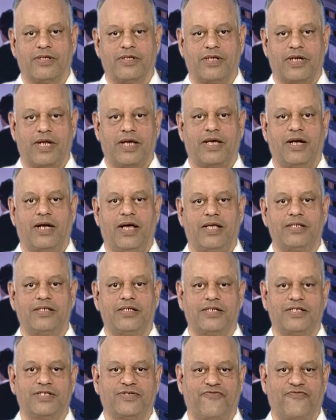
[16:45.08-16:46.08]

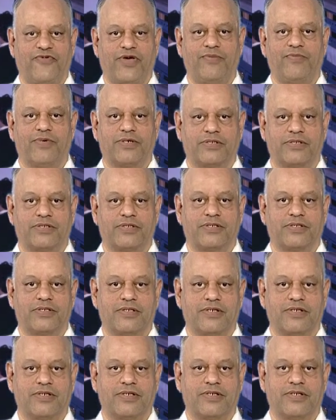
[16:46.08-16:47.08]
Ranganathan is famous
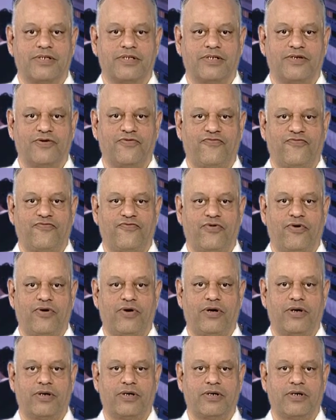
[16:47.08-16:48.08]

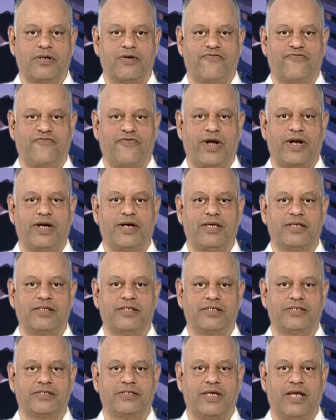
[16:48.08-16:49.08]
for finding
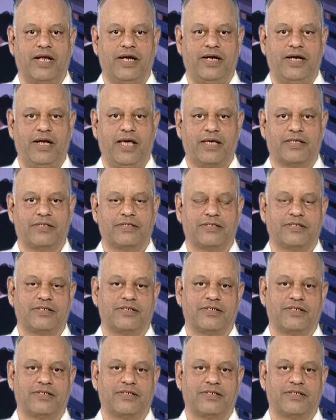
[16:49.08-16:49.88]
this index